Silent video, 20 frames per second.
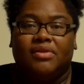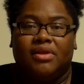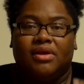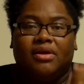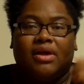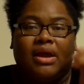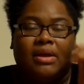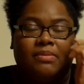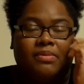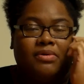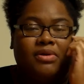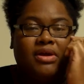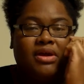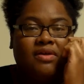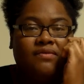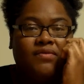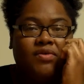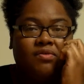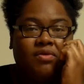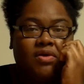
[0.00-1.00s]
and they're able to
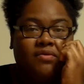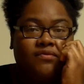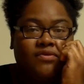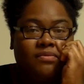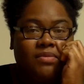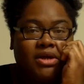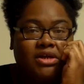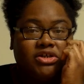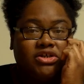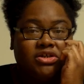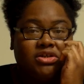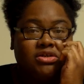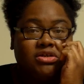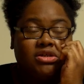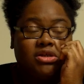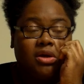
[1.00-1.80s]
give you information.